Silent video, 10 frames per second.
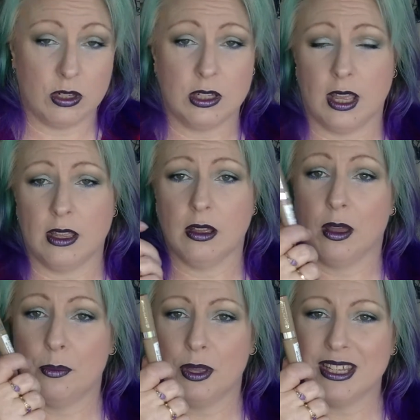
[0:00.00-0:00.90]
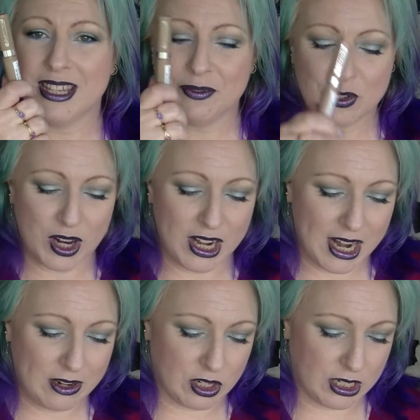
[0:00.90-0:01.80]
it's like because I haven't tried it
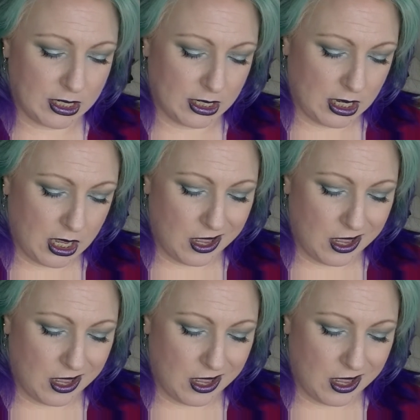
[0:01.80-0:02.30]
out yet.